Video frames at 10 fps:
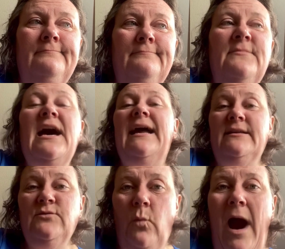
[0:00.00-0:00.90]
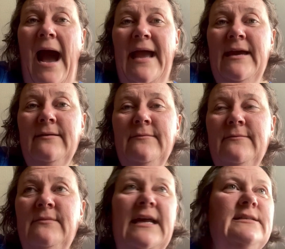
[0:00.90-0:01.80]
that is why
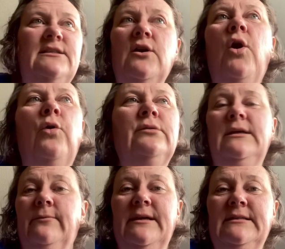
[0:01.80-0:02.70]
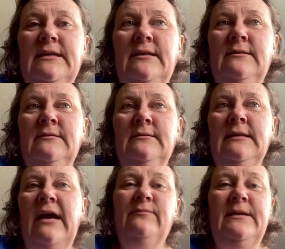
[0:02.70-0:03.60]
that is the only reason
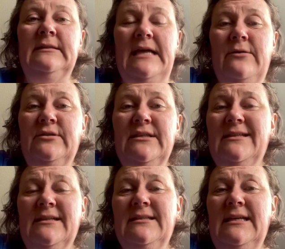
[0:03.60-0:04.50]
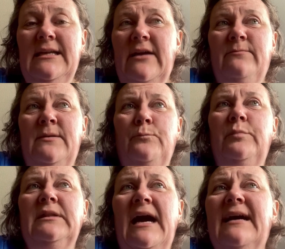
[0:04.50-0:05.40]
I've been allowed to succeed. I've been
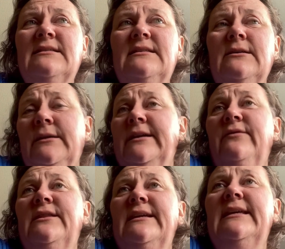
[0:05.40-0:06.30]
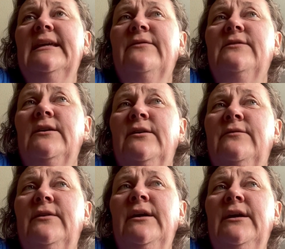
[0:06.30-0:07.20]
blessed or given the gift
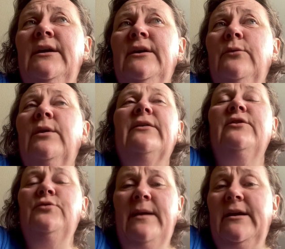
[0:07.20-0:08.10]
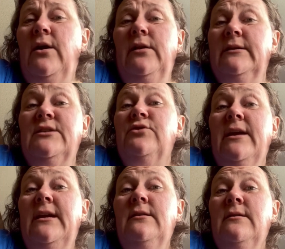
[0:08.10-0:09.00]
of whatever you might call it
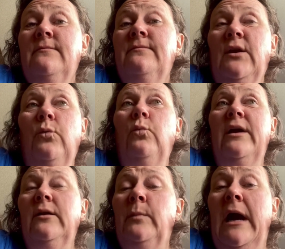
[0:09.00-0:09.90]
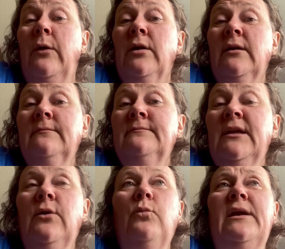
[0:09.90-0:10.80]
strength, willpower,
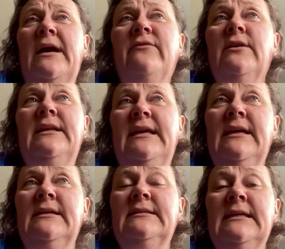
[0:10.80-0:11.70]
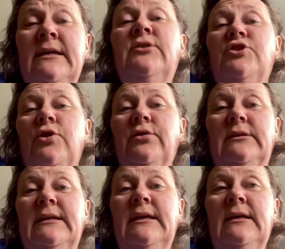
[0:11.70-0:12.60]
whatever it is
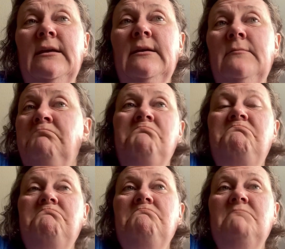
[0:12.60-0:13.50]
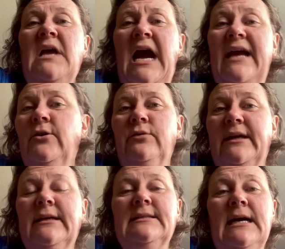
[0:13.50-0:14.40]
internally. I don't
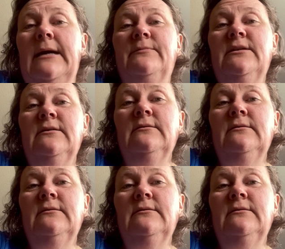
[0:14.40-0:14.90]
accept